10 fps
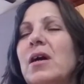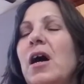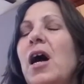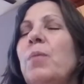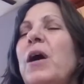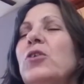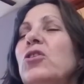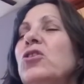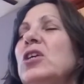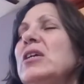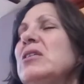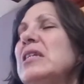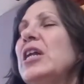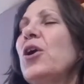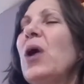about things
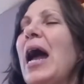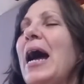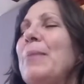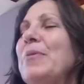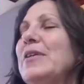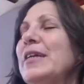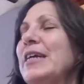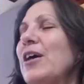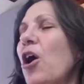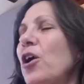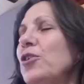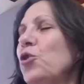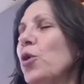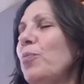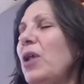that are happening on
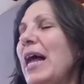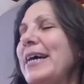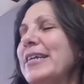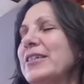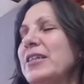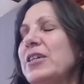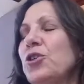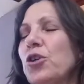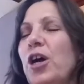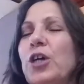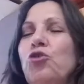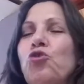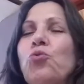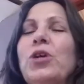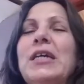your planet, in your
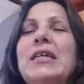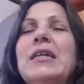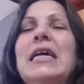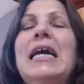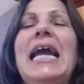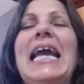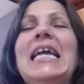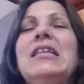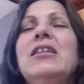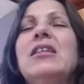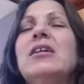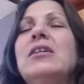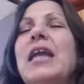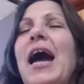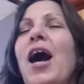country, in the
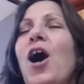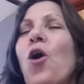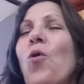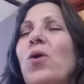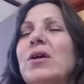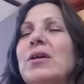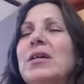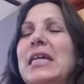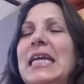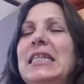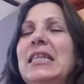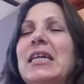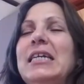now, in the